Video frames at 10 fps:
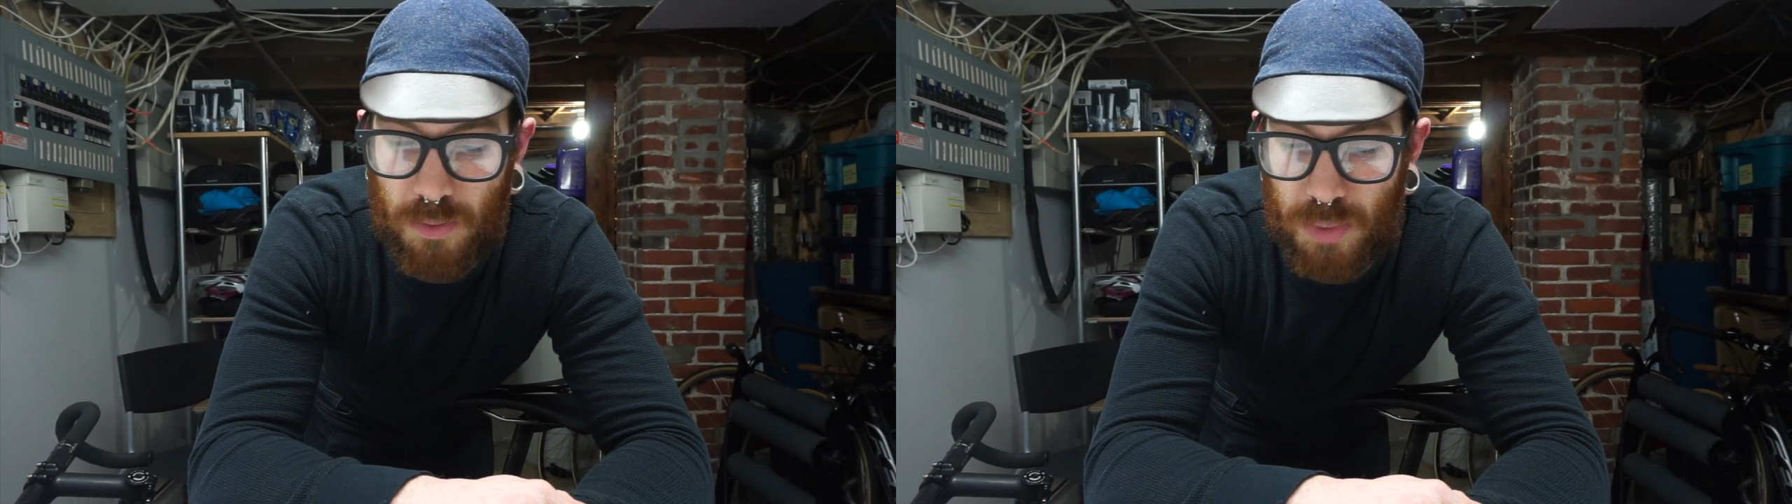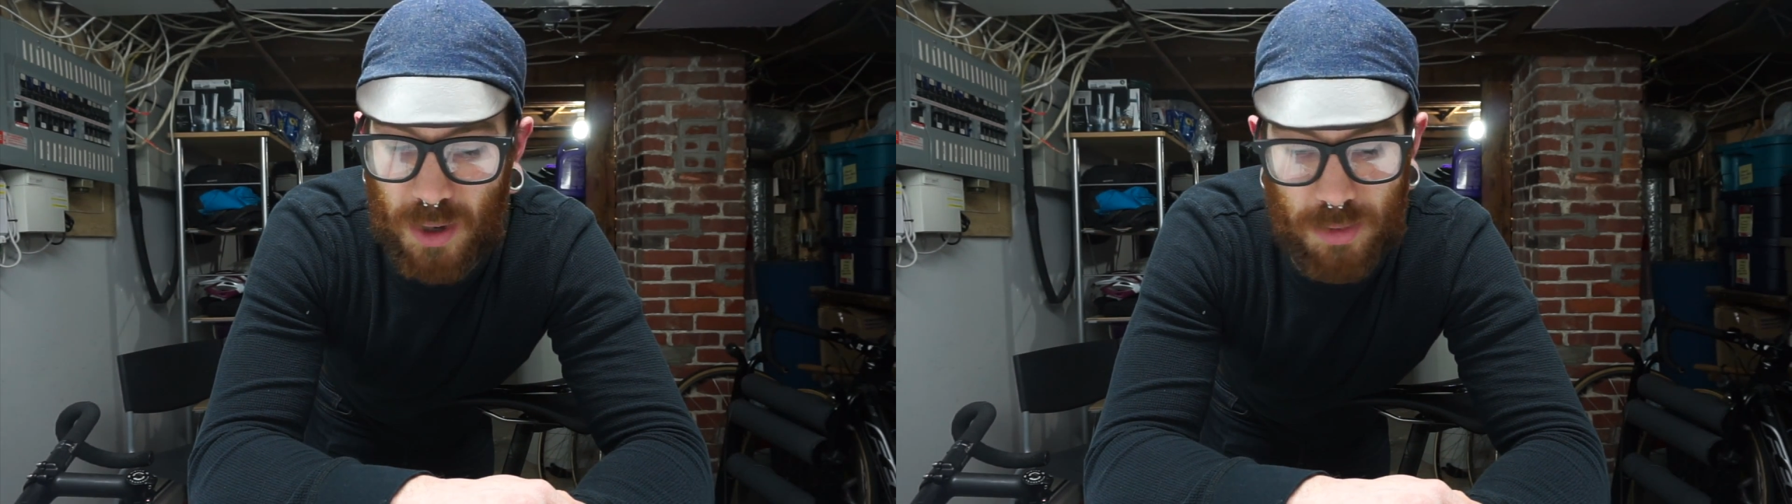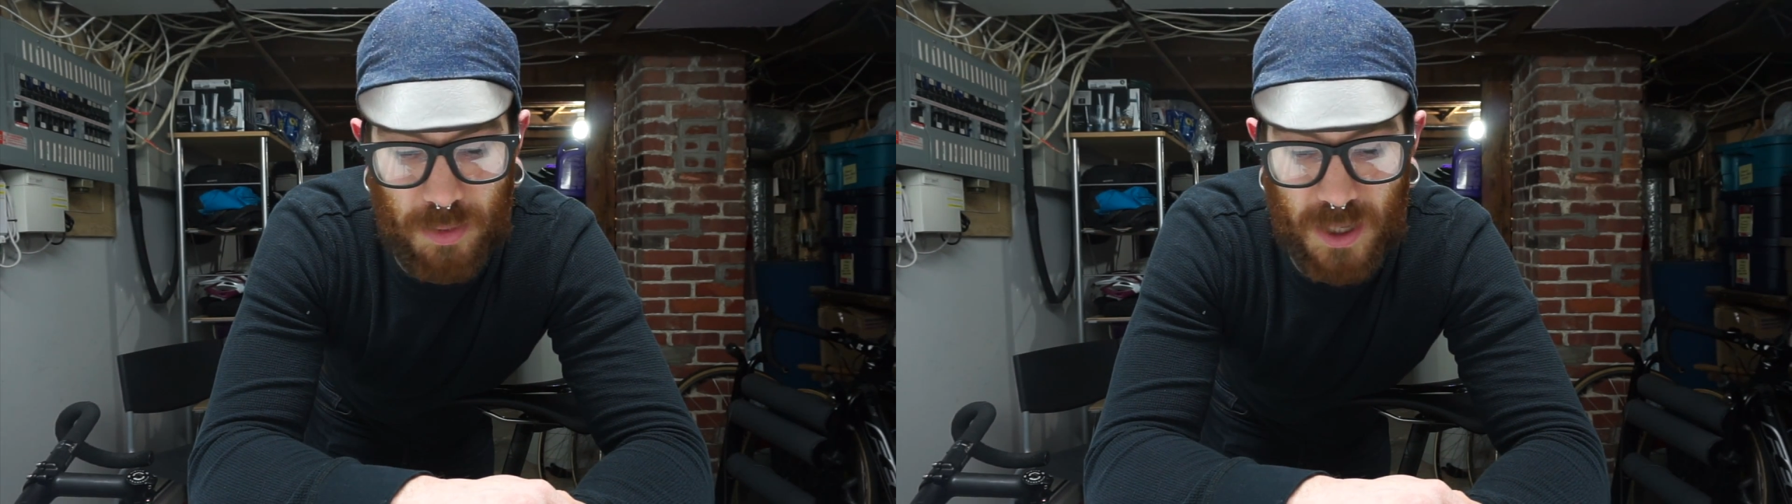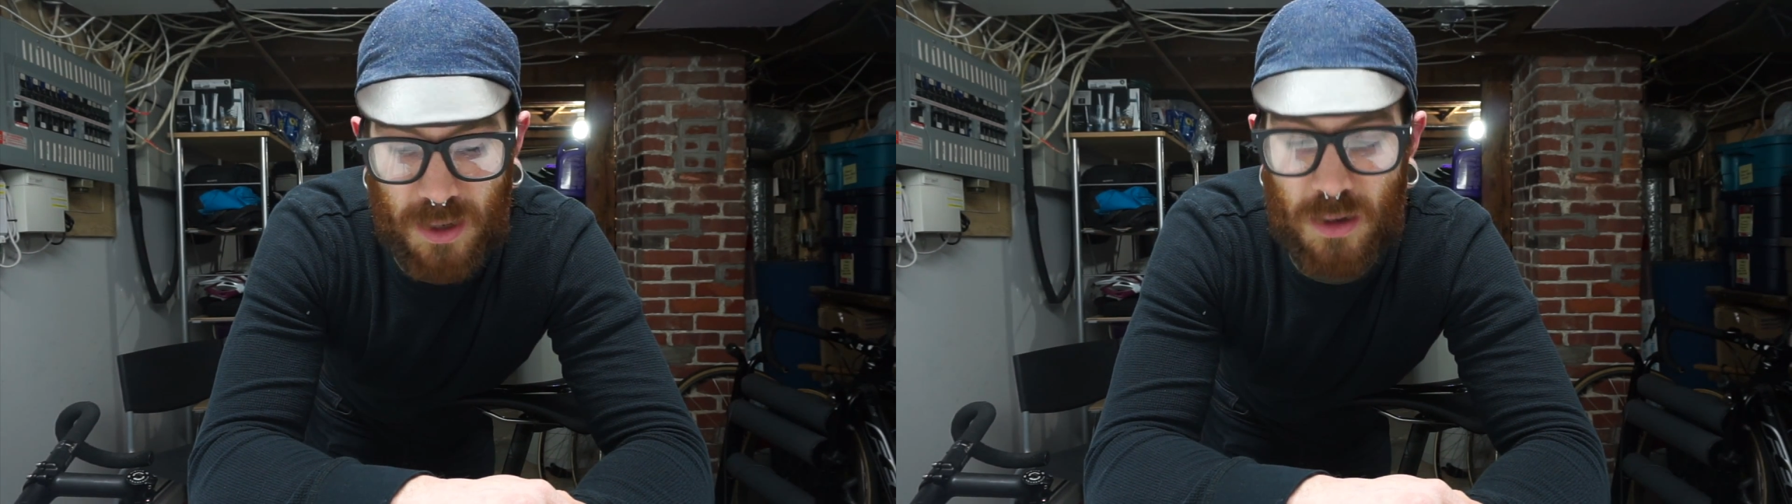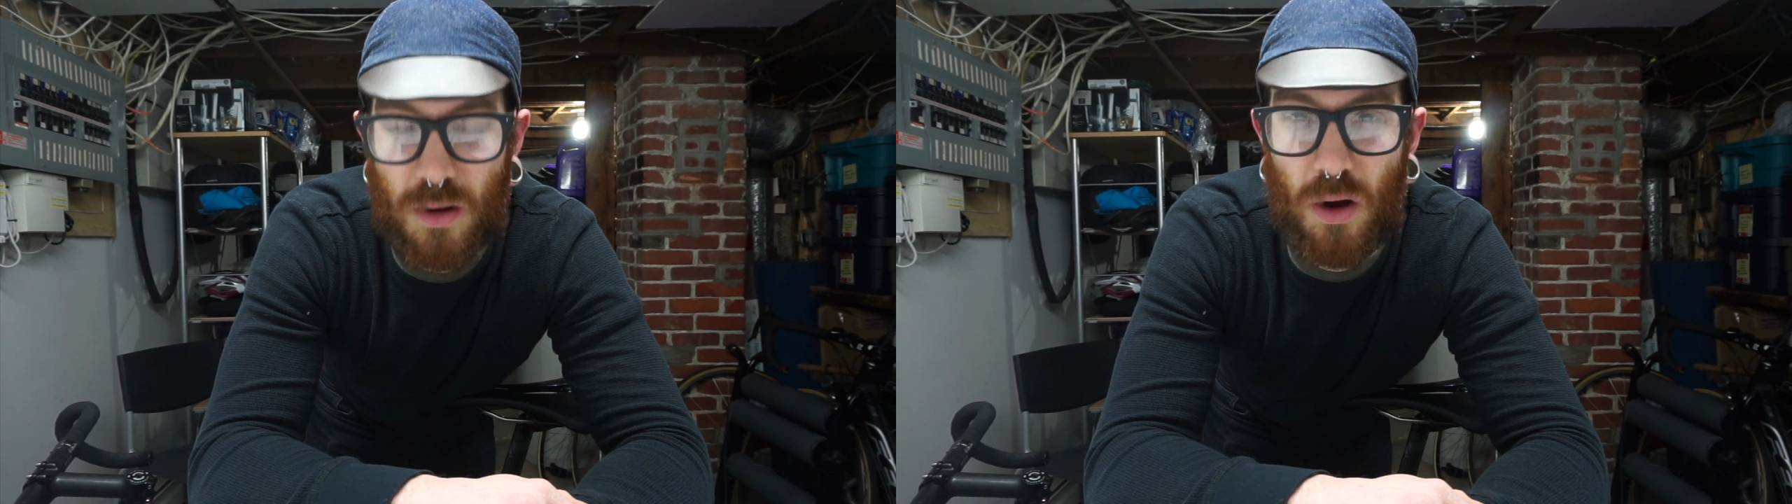probably
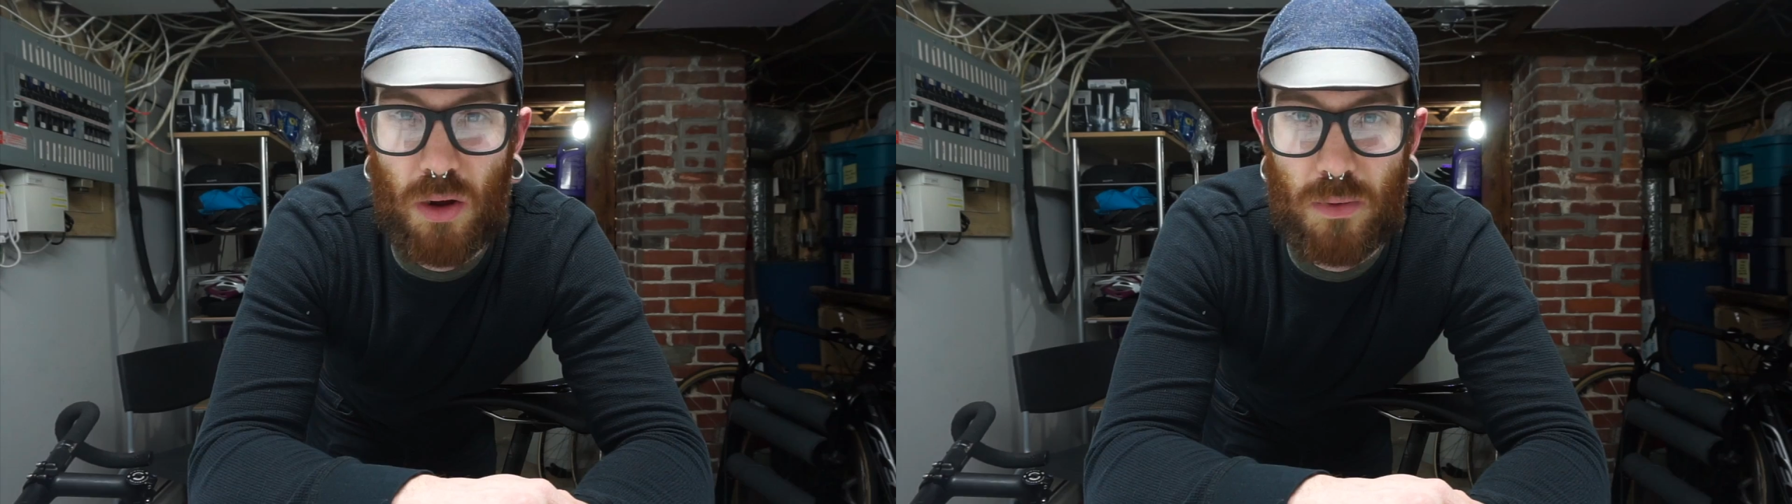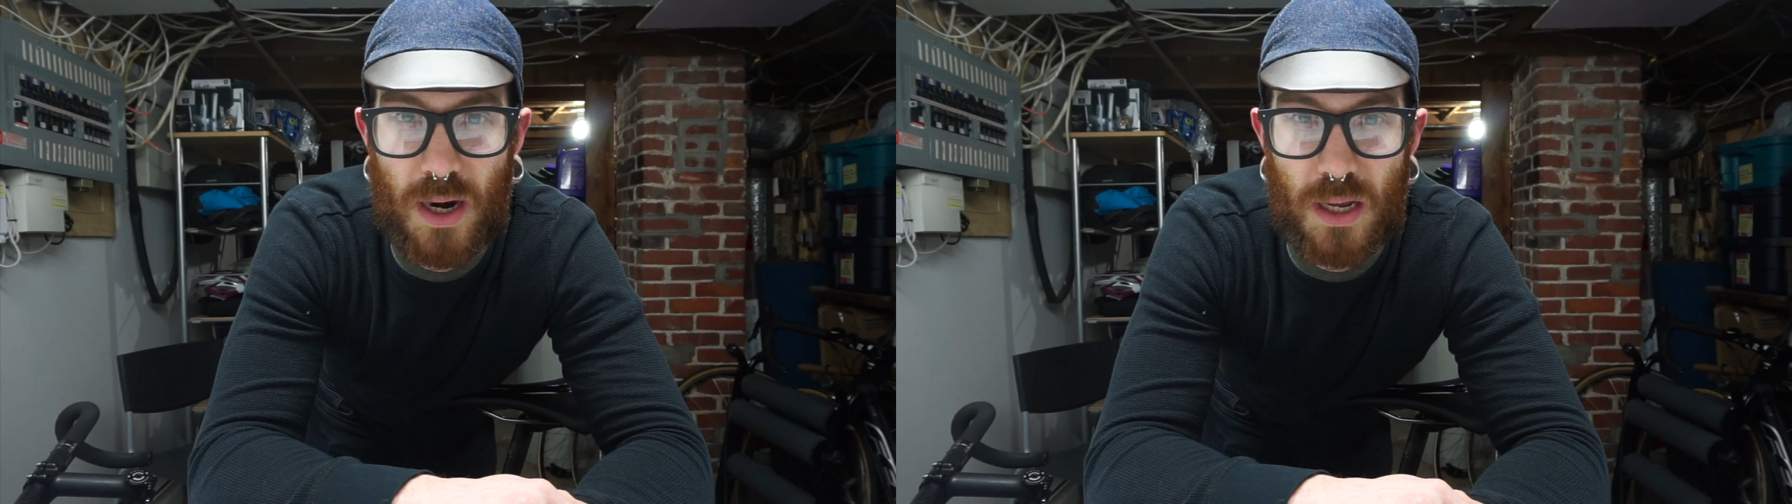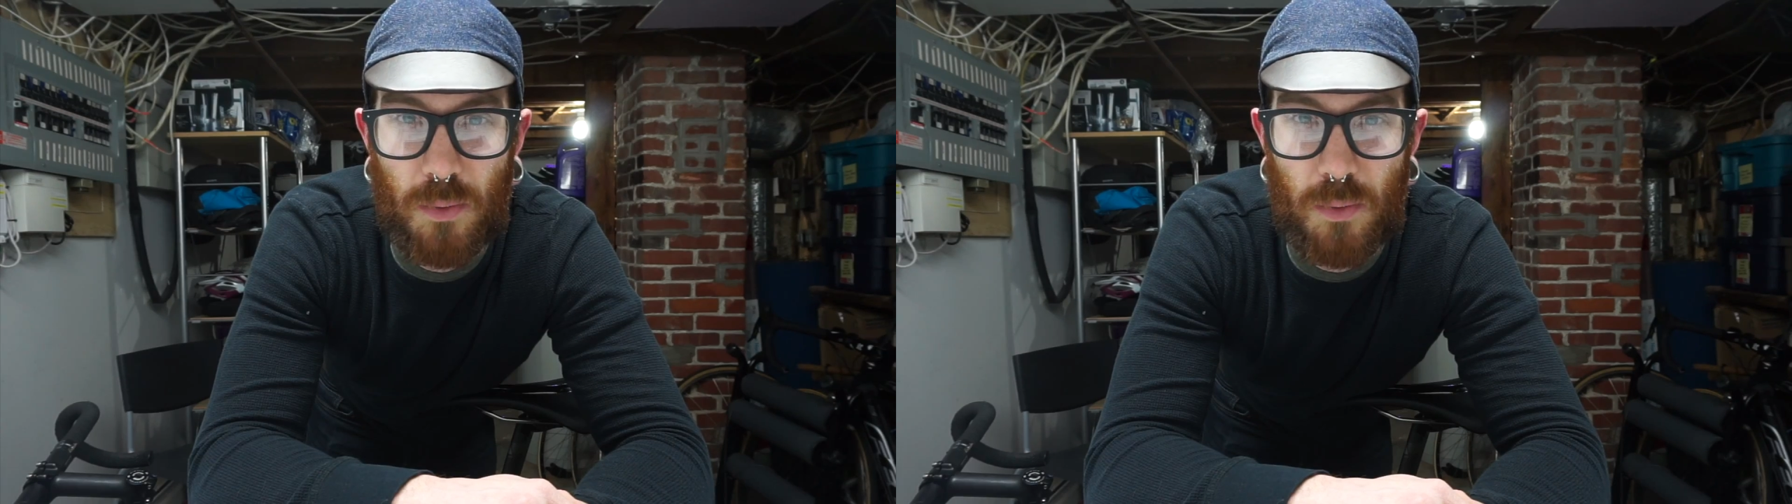already